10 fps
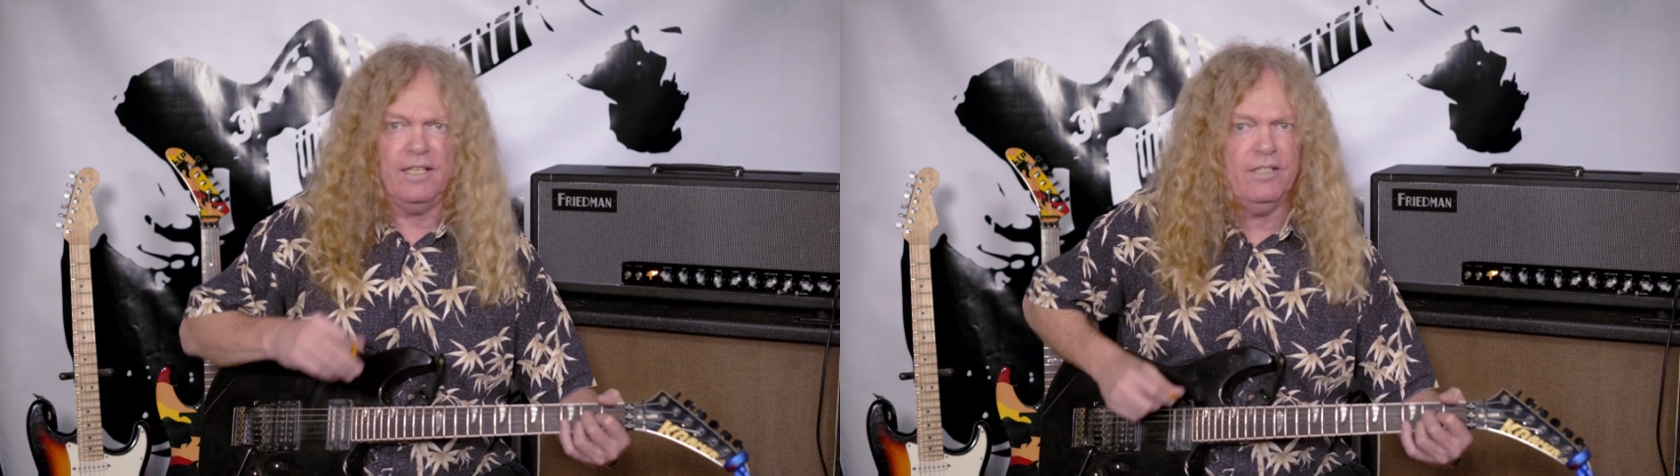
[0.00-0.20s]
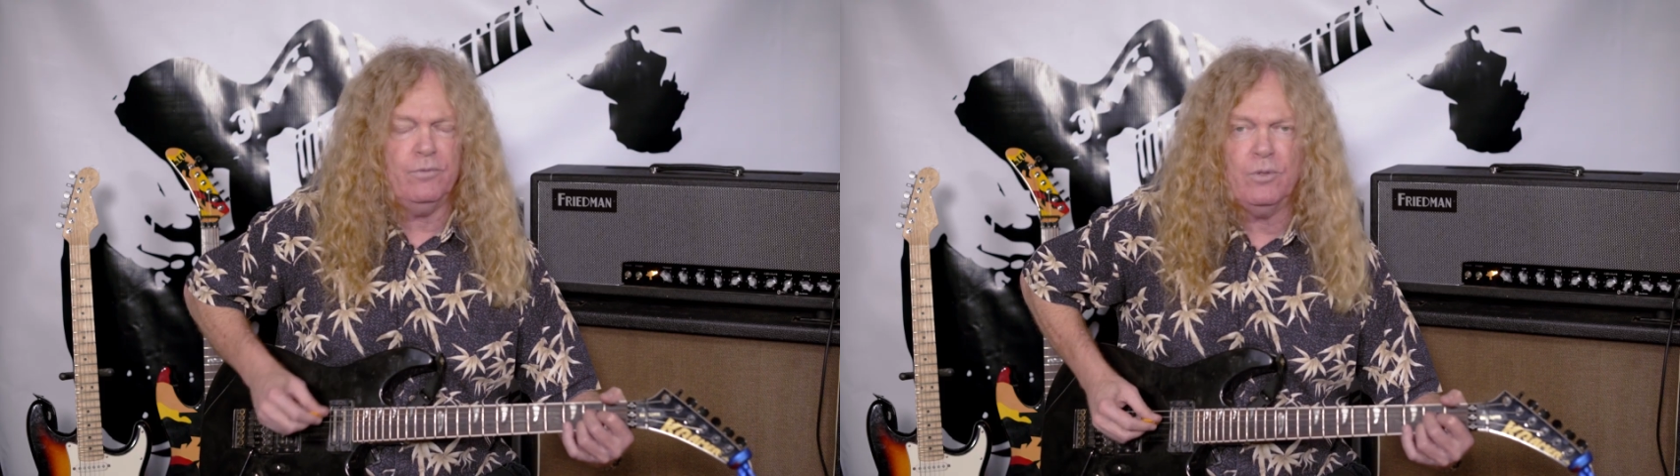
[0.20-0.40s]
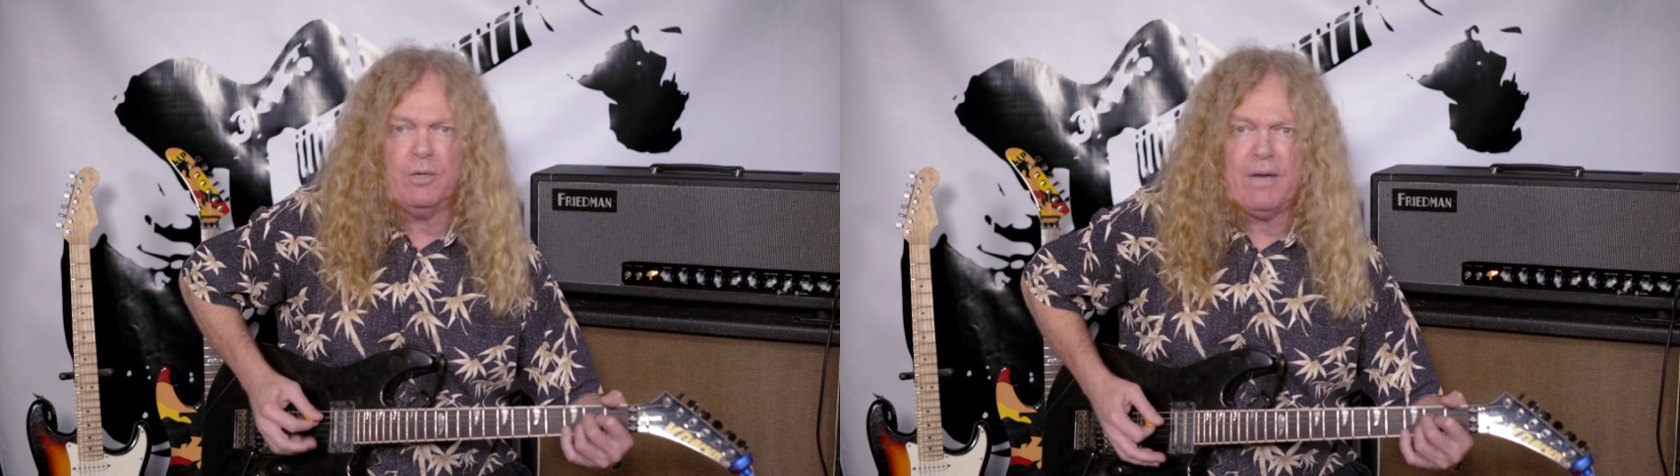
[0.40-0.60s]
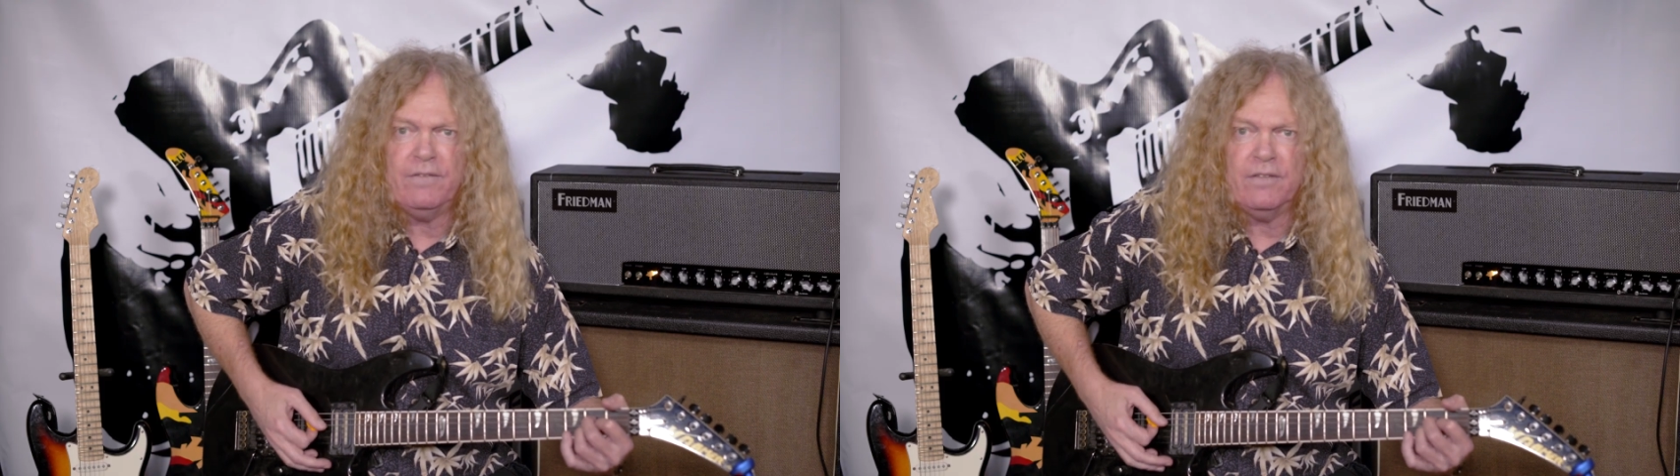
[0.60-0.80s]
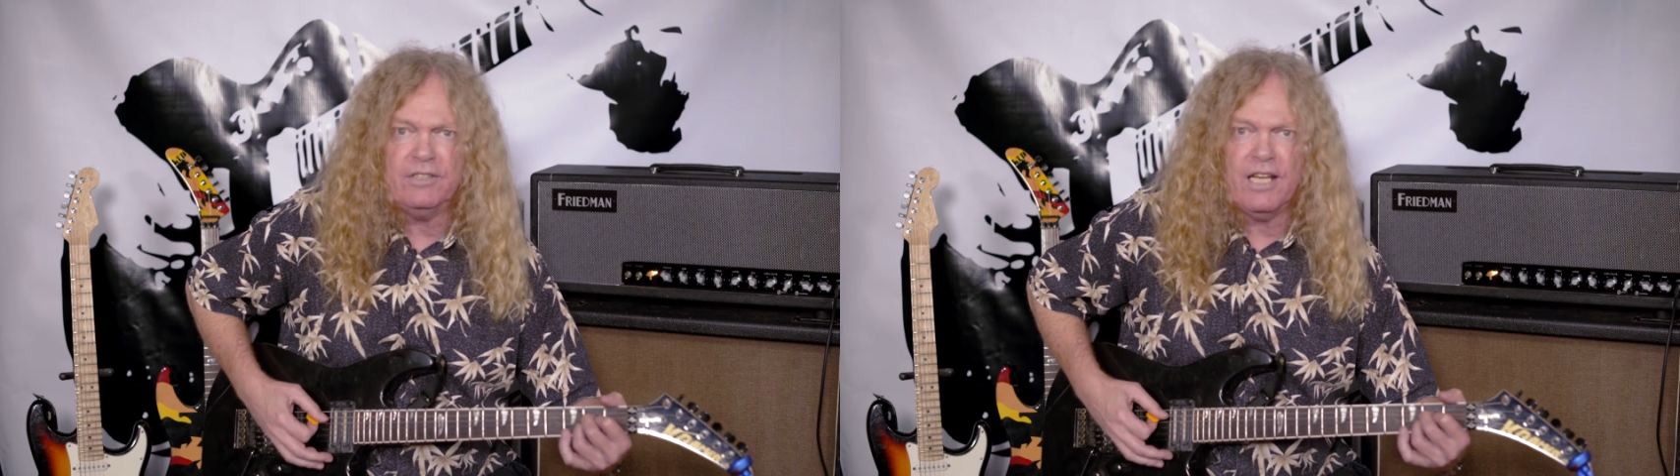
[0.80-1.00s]
uh, one of my
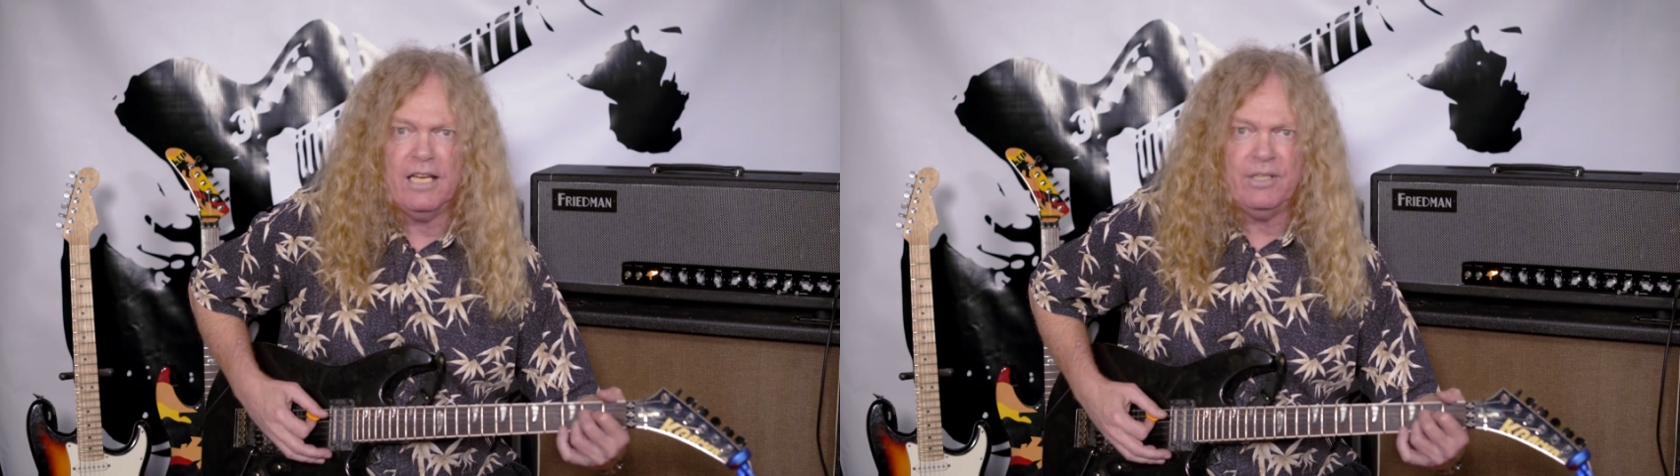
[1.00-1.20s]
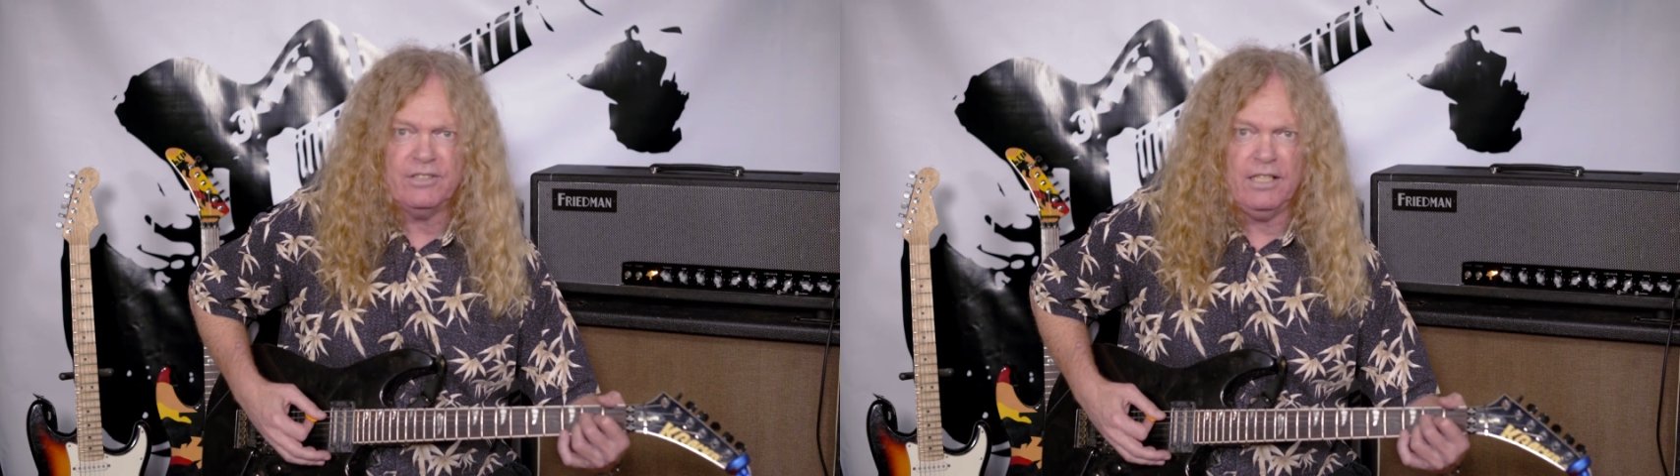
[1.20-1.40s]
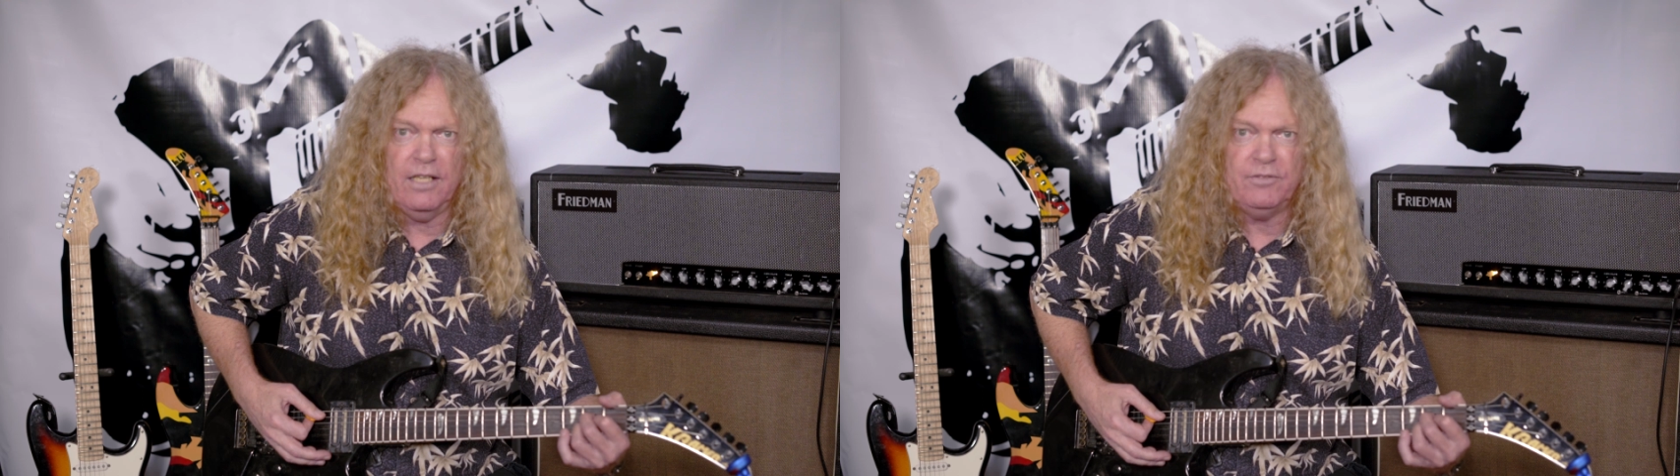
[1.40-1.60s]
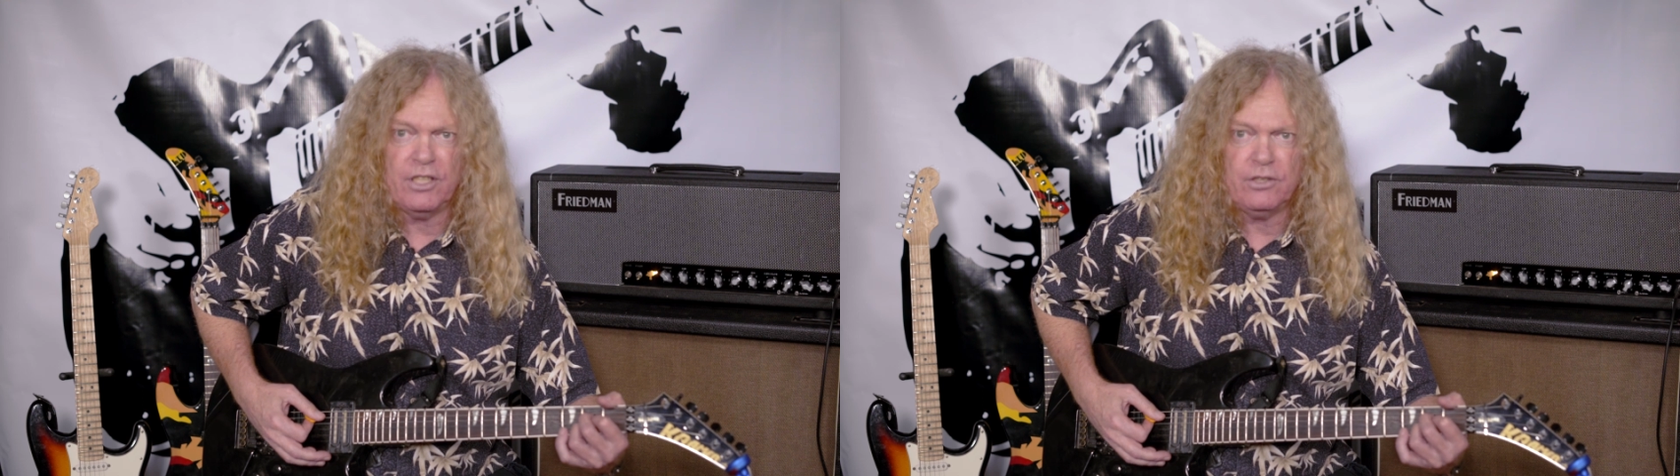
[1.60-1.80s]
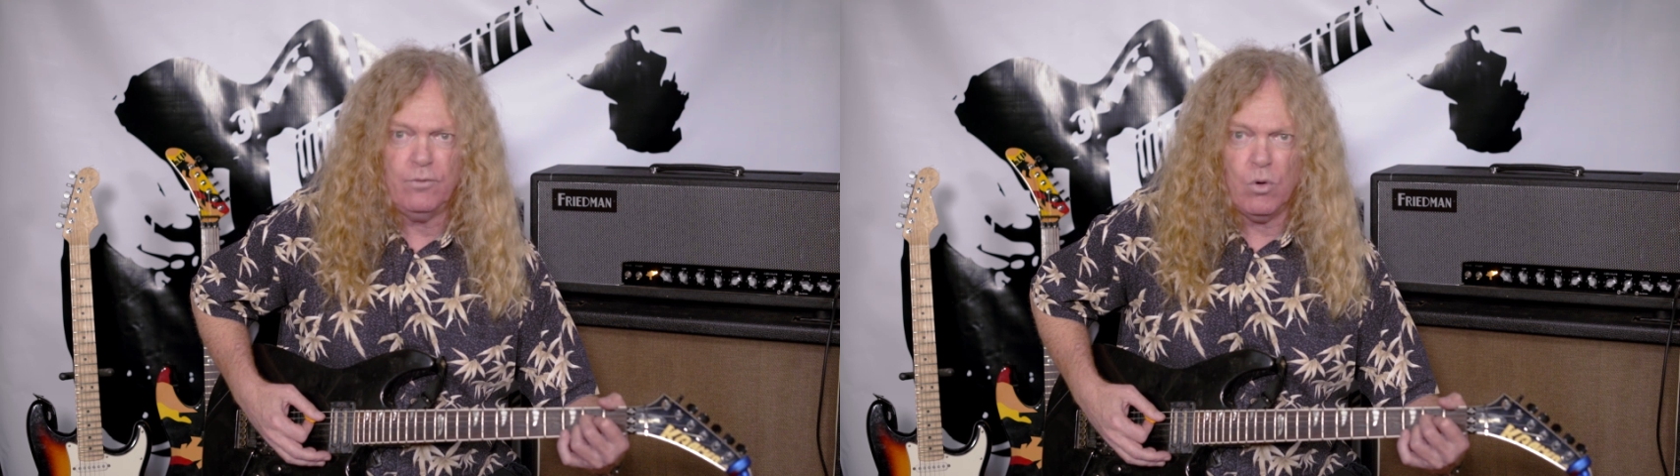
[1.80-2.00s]
favorite timings, I love
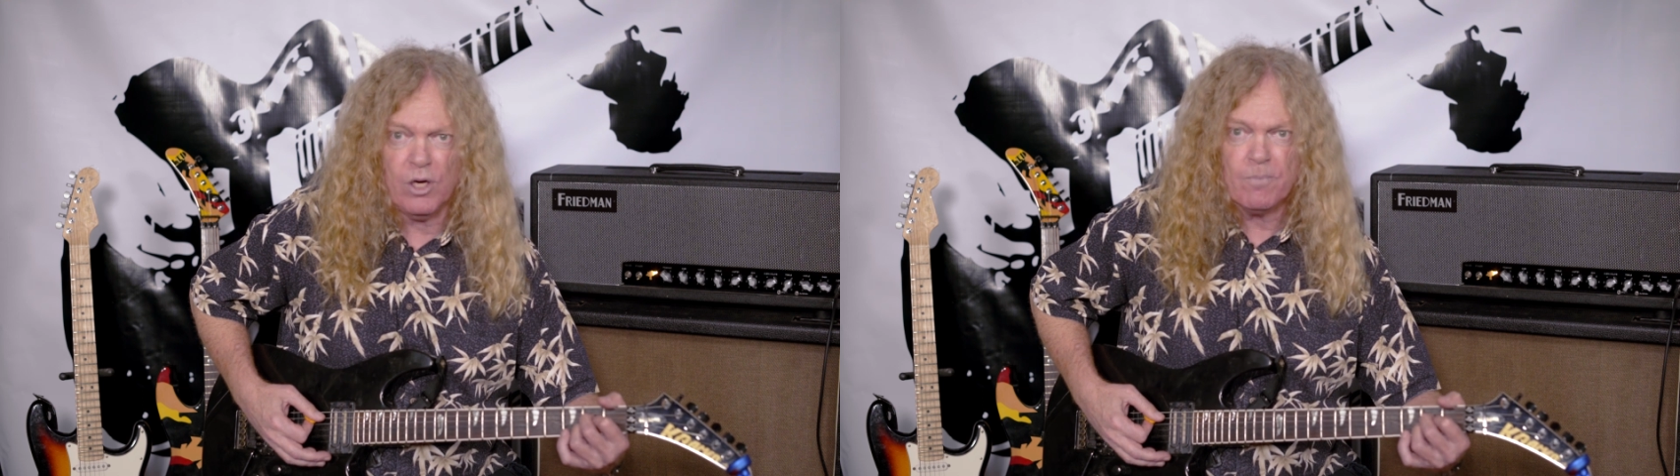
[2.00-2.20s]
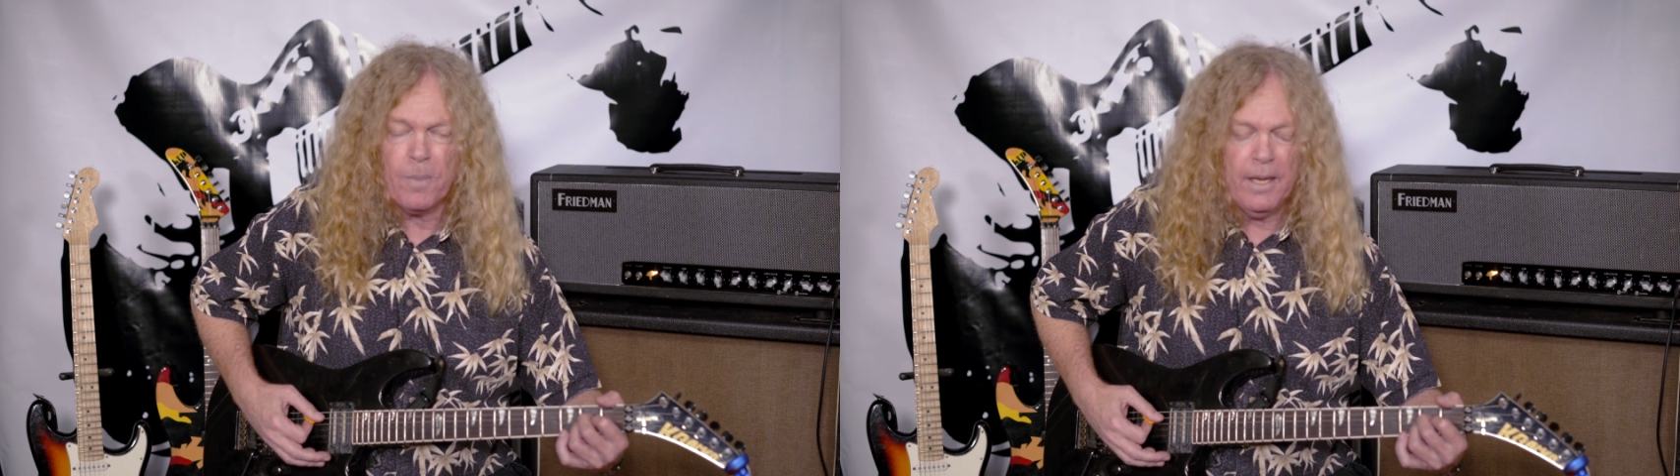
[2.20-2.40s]
6-4